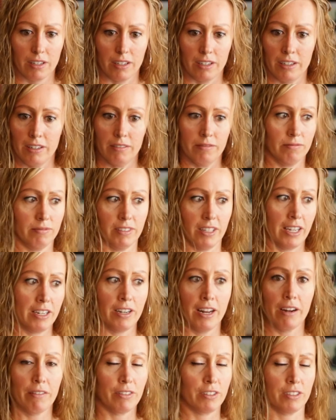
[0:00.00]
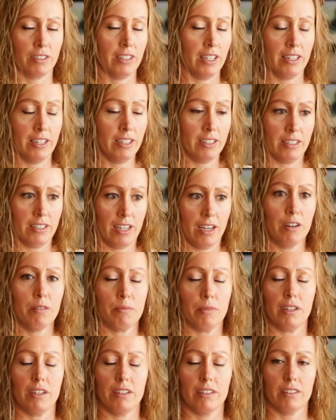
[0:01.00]
And they never, they didn't tell
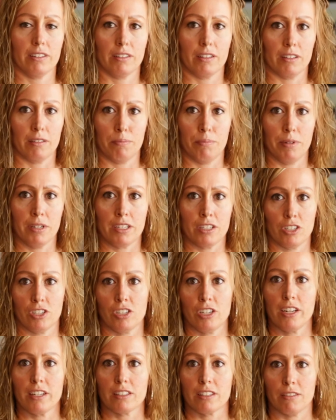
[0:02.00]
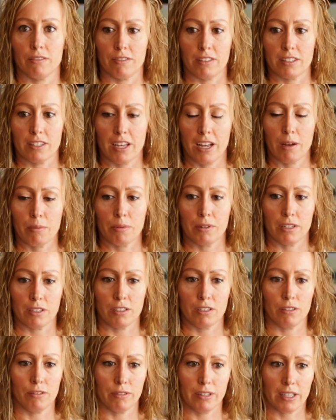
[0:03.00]
me the biggest chance of this happening
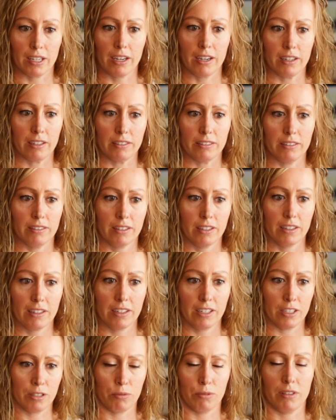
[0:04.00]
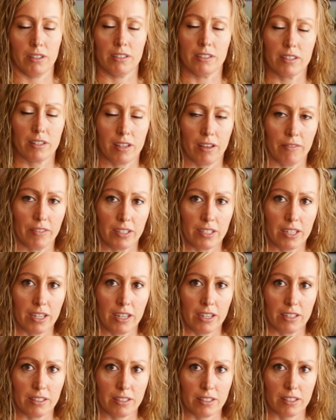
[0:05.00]
to you again is within seven
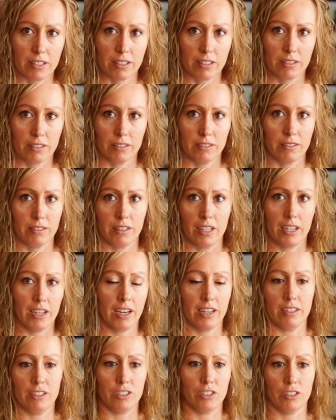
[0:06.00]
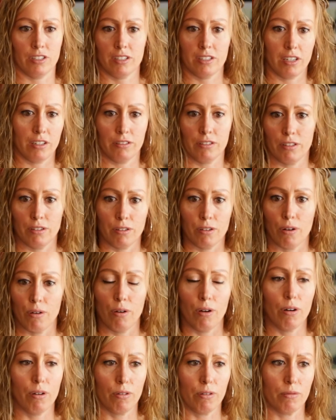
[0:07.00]
days. They kind of just tell you to go
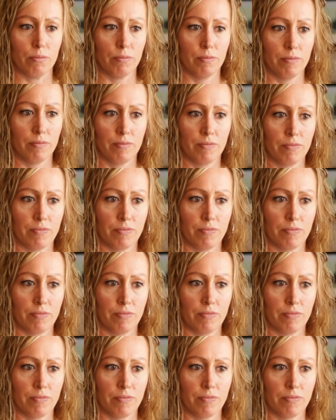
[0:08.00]
home.